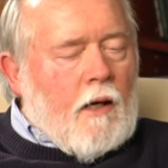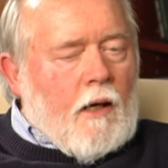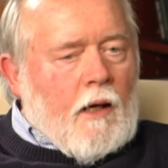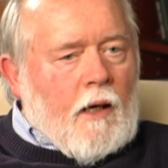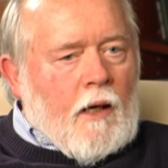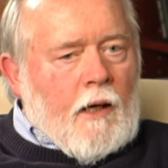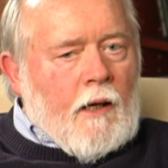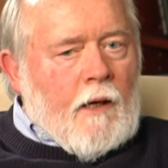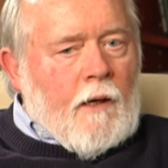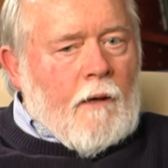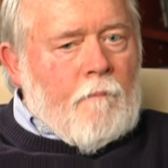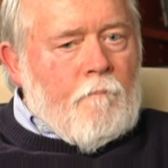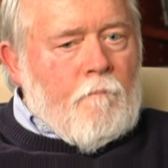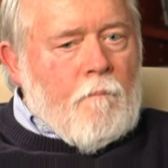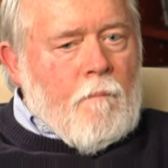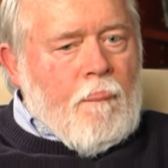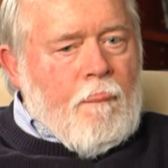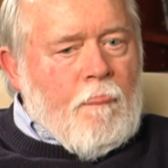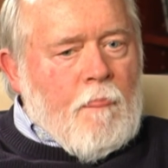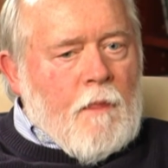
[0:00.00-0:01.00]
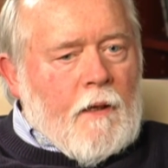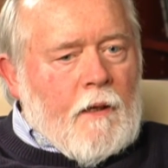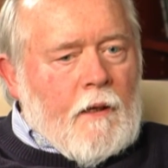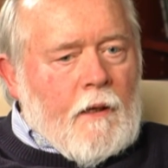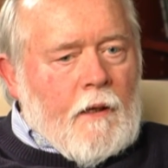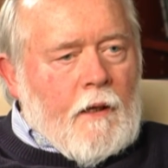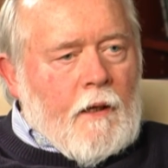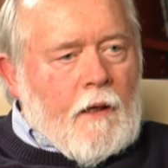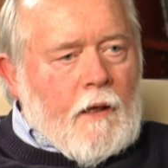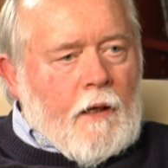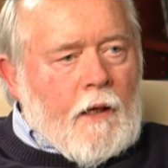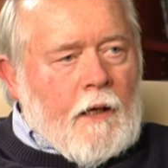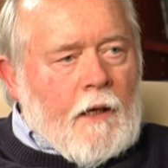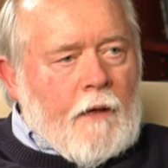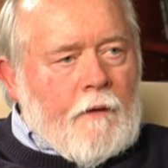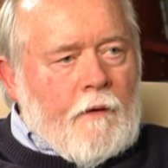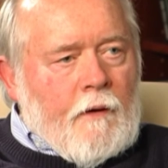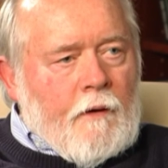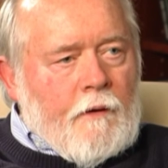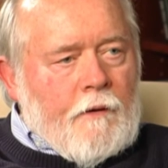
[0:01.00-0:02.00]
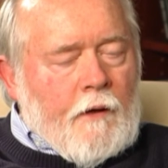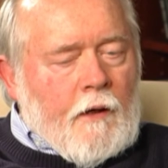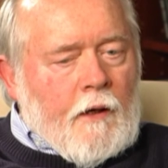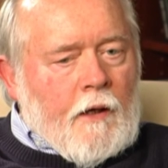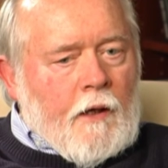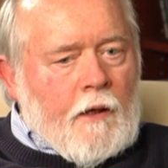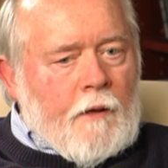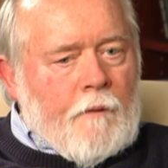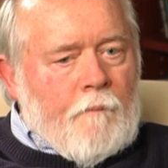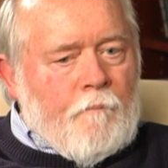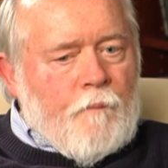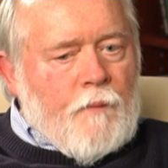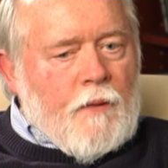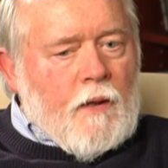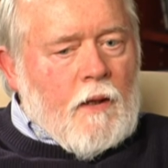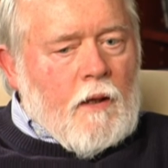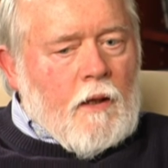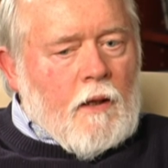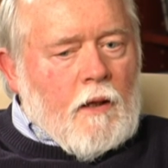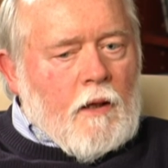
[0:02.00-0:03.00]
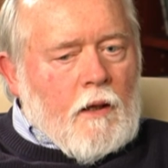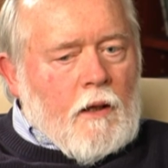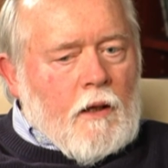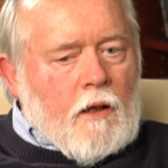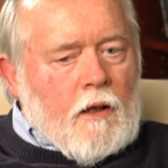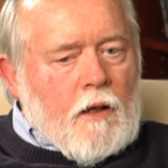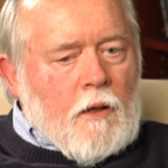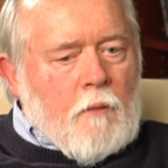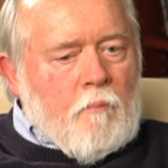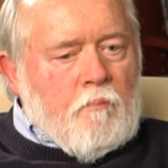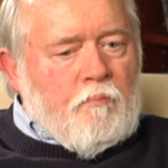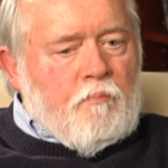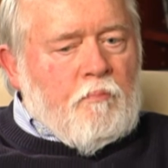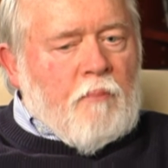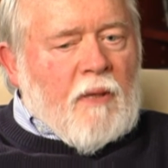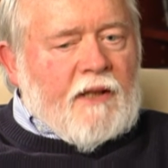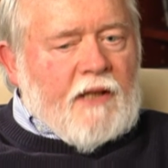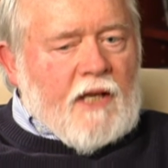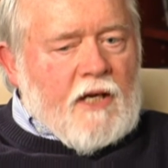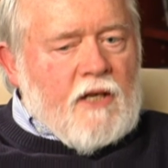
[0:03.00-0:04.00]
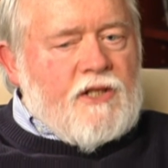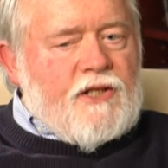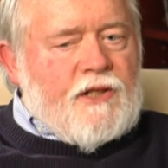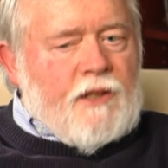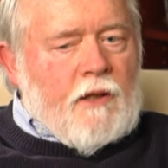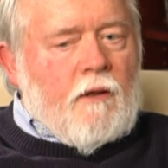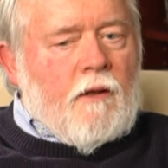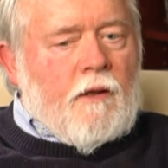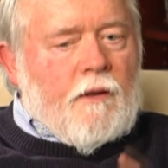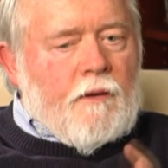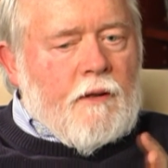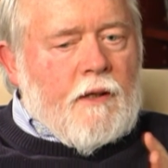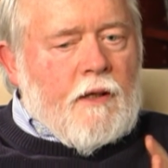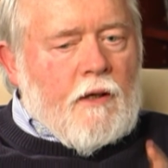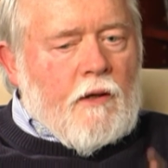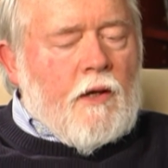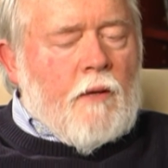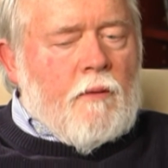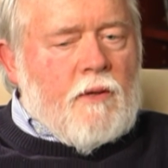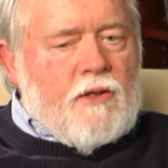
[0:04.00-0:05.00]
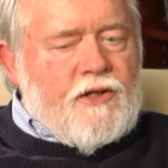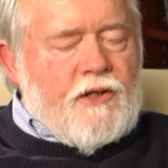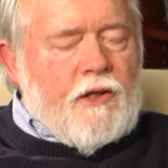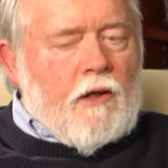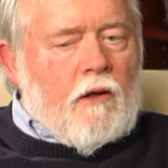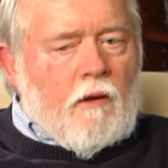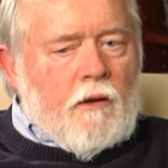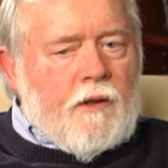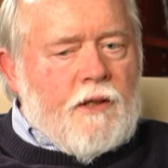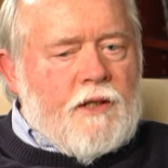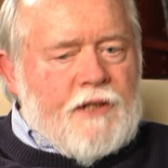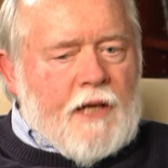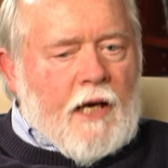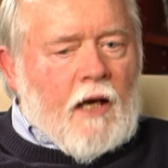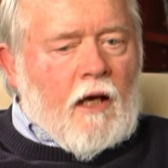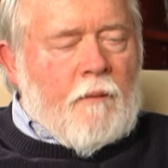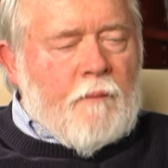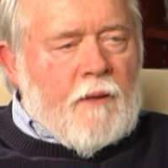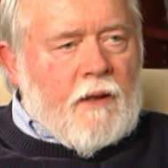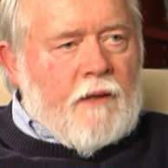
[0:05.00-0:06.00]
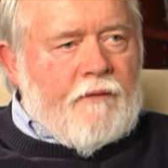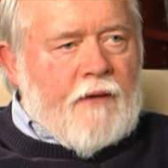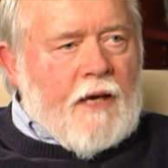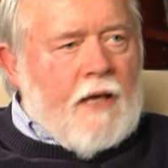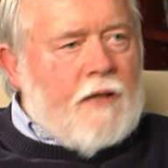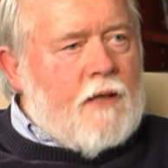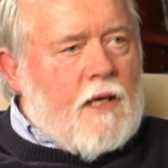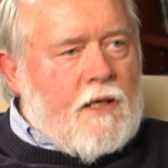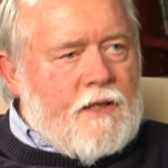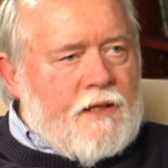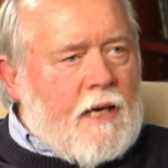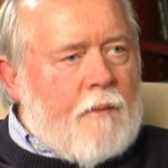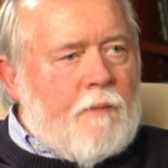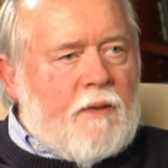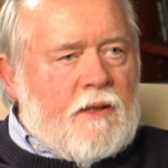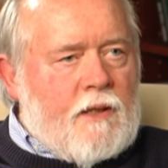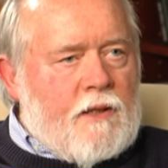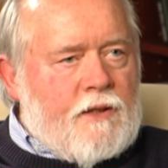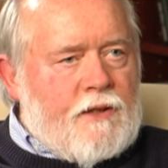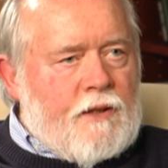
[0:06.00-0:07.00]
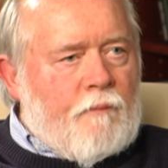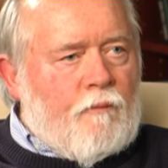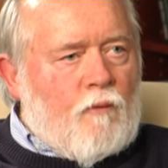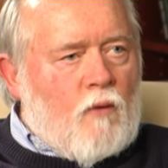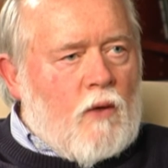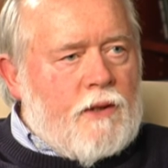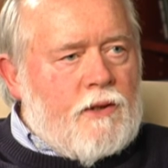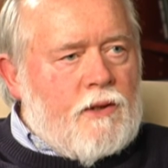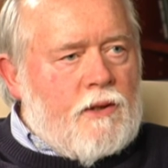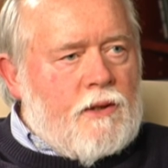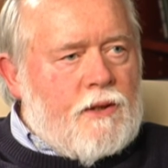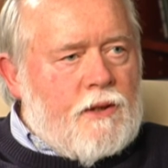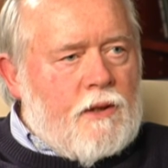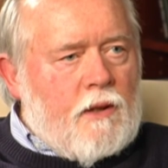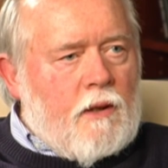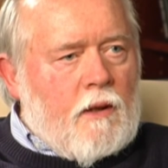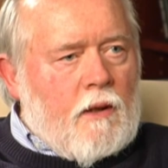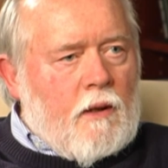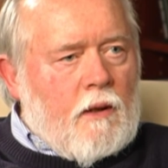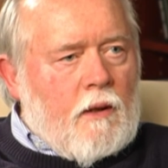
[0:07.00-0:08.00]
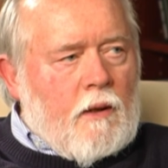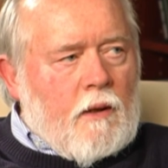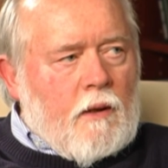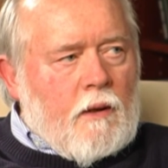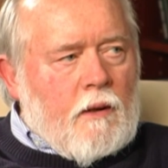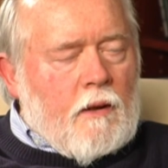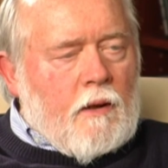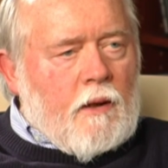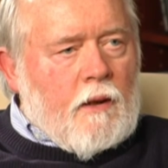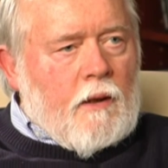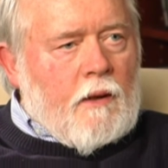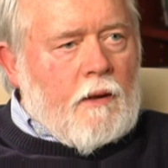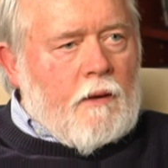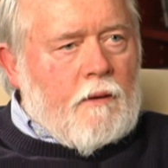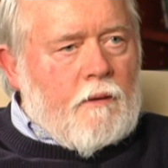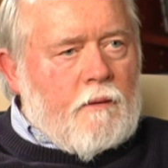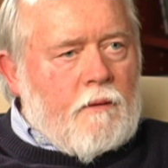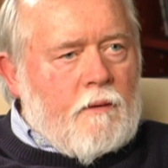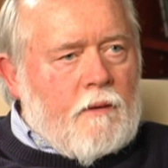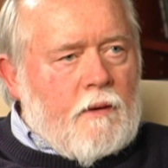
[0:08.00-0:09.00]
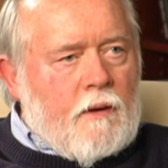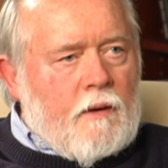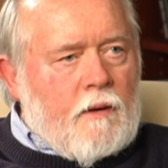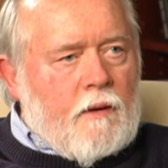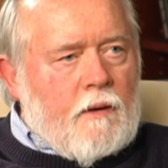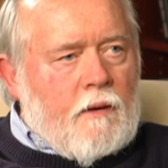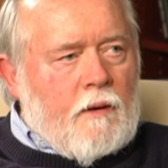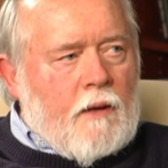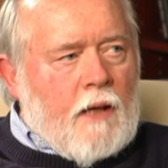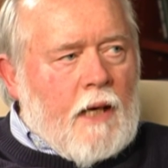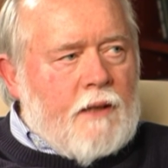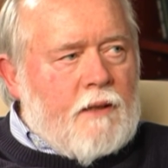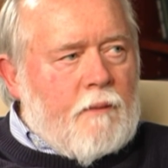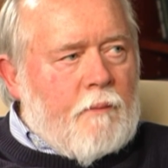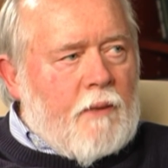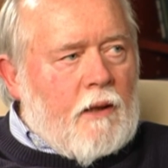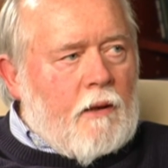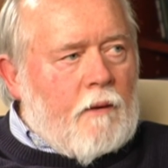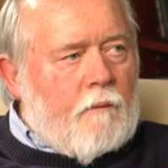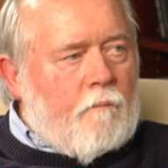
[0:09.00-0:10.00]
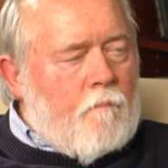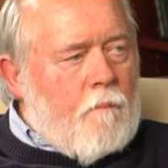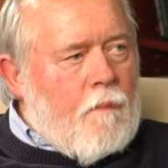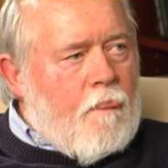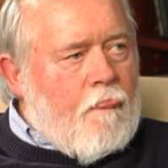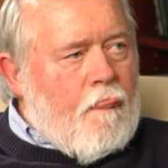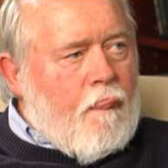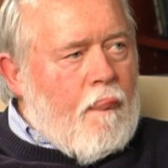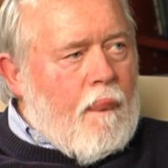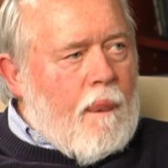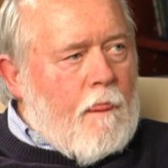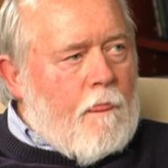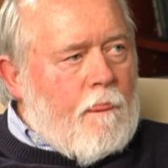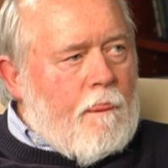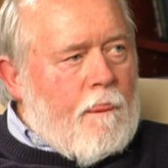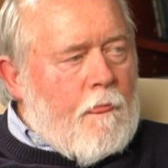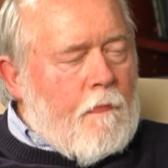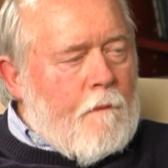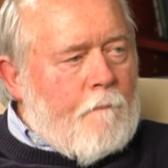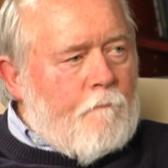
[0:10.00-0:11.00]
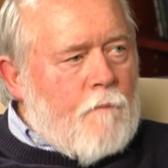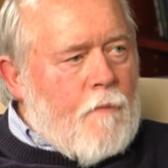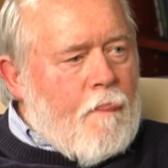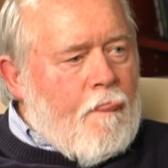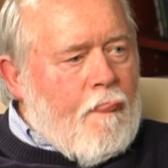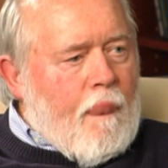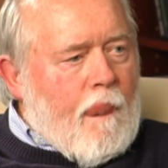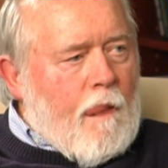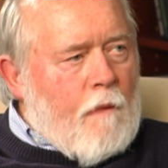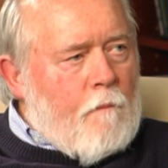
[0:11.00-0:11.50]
Um, and uh, but there's still there was still this element of anti-Semitism, which is uh, not to be. All right. So after coming to